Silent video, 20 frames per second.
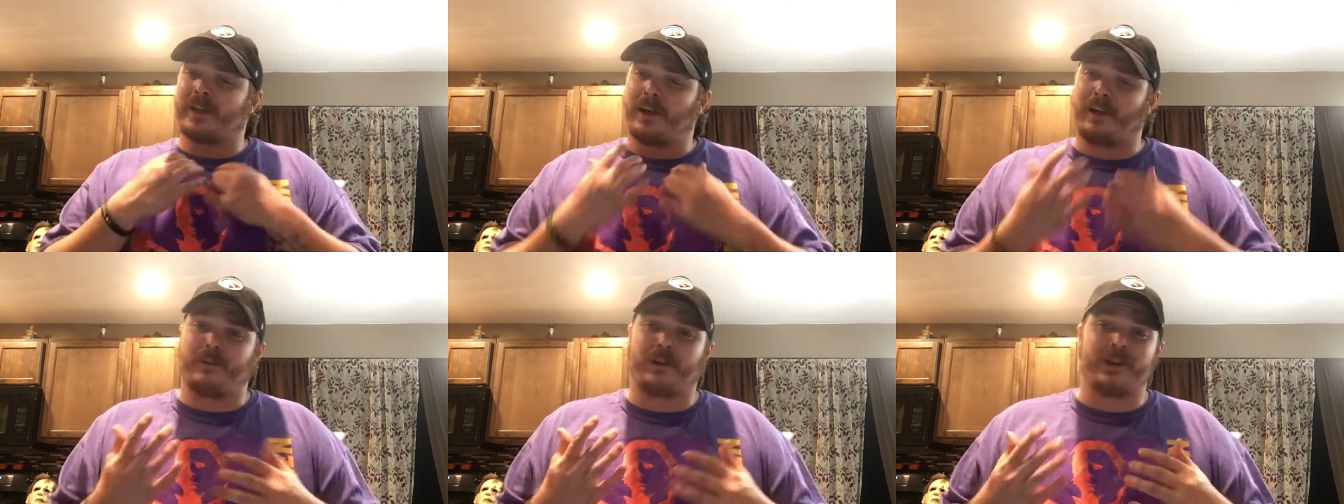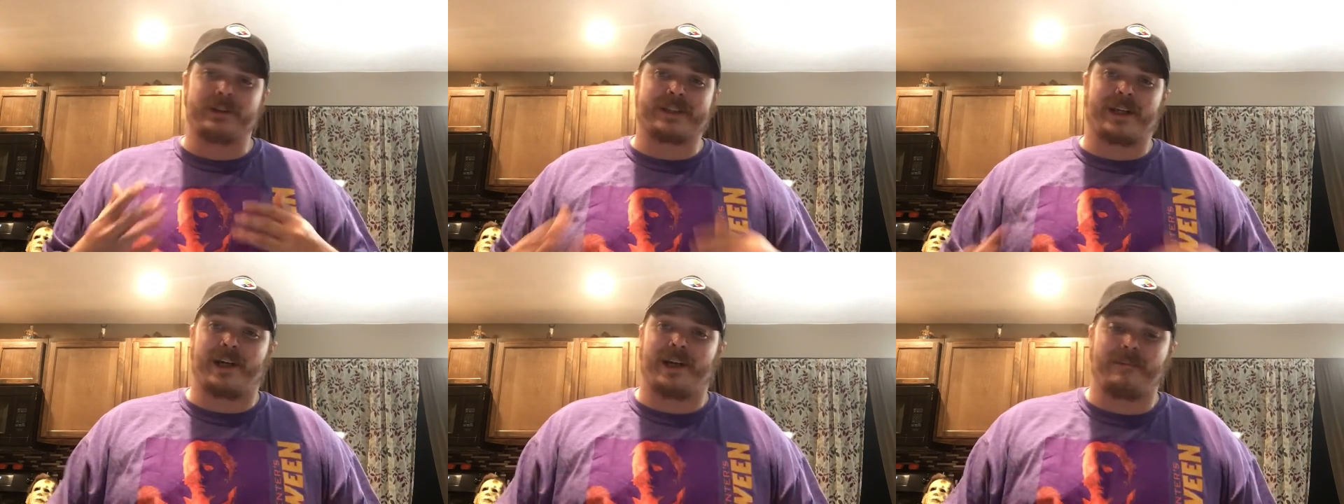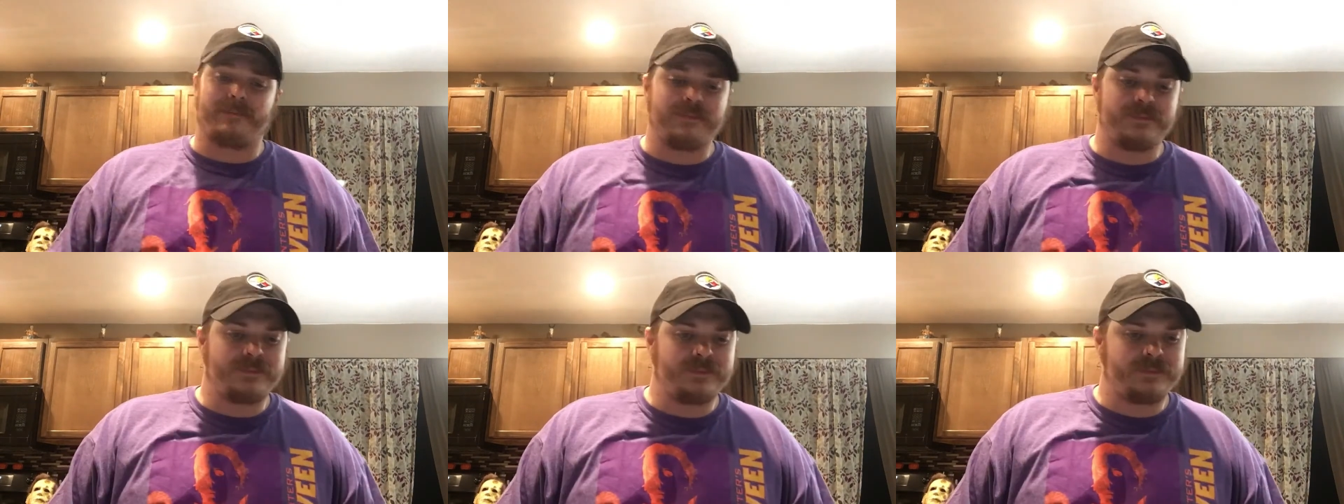of all
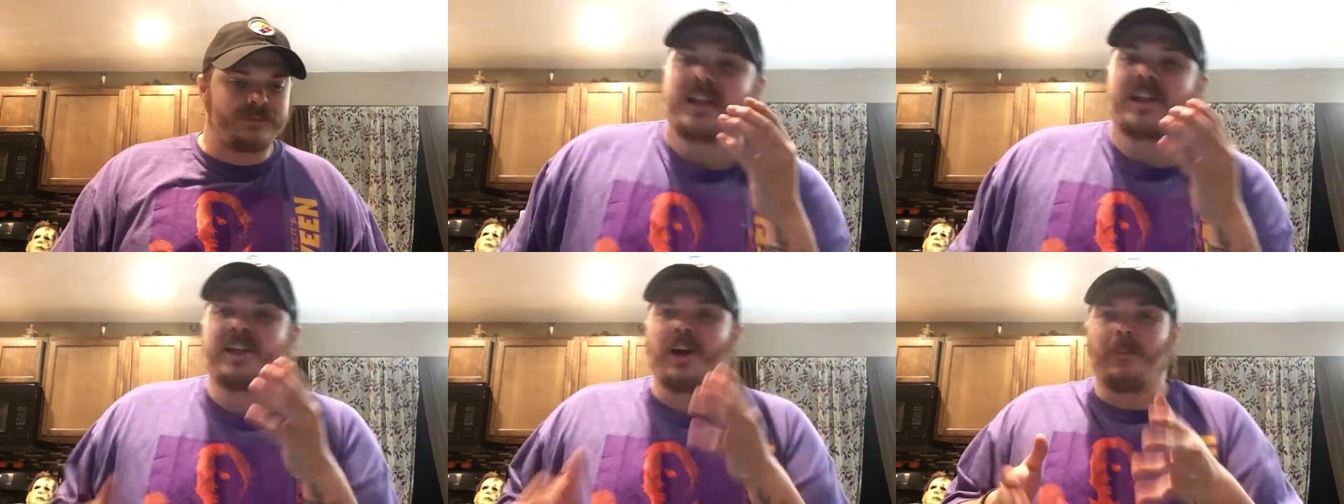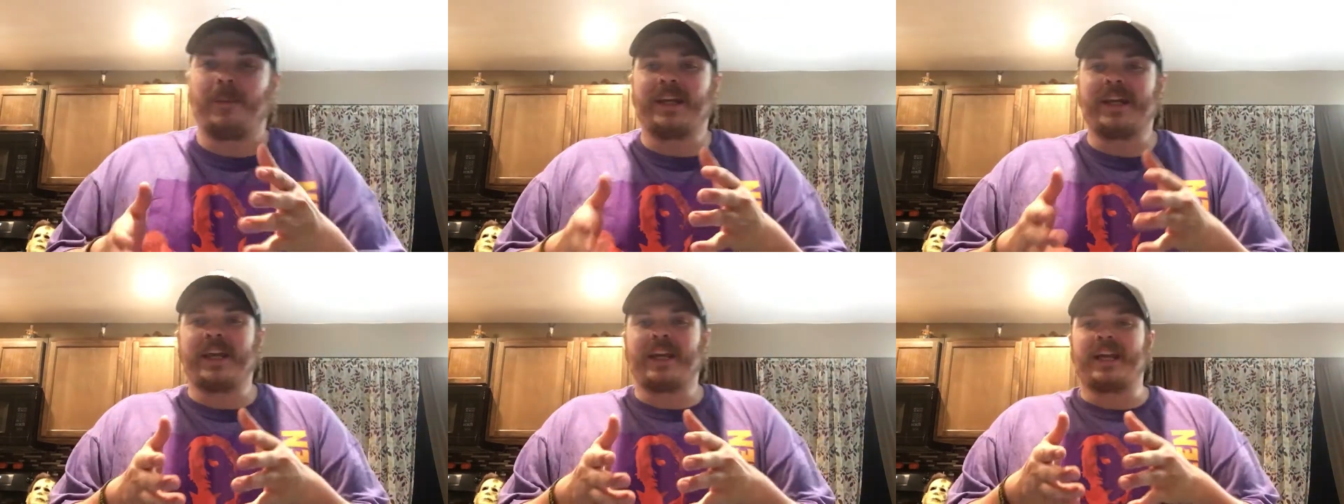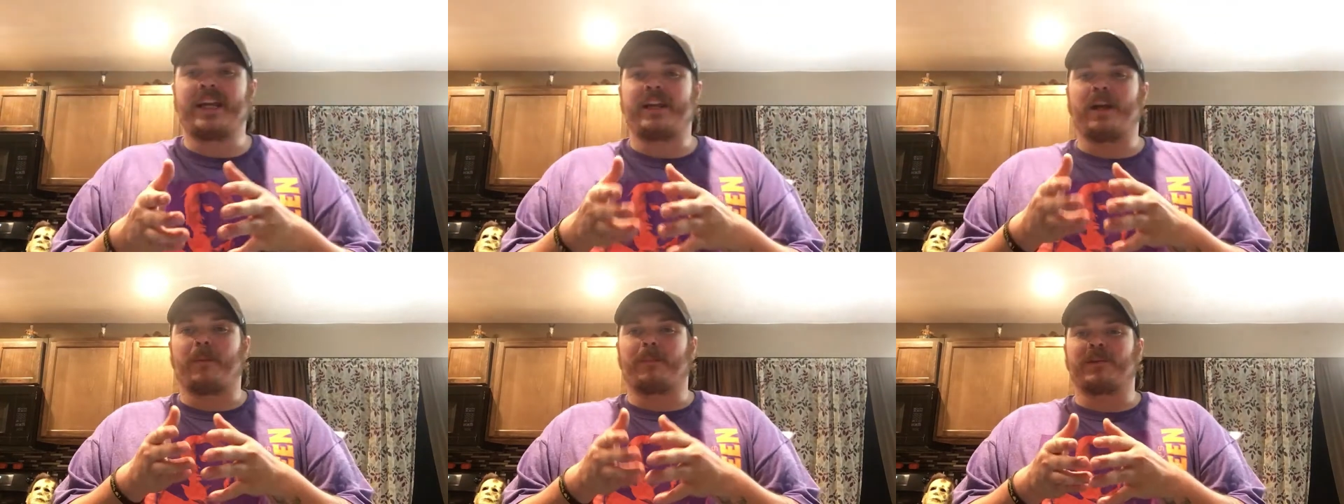time. Coming in
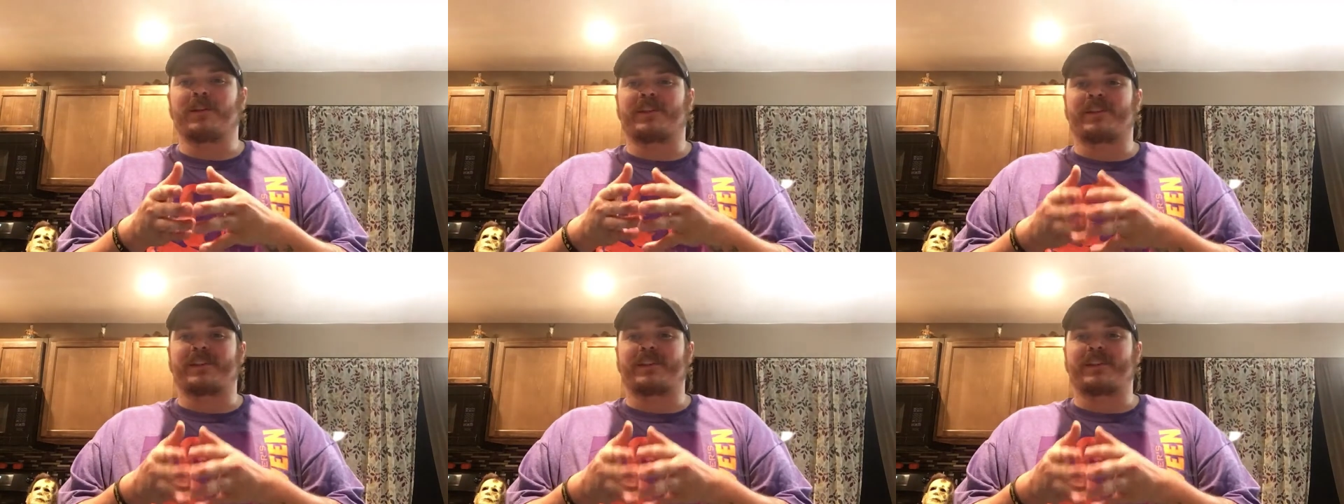at number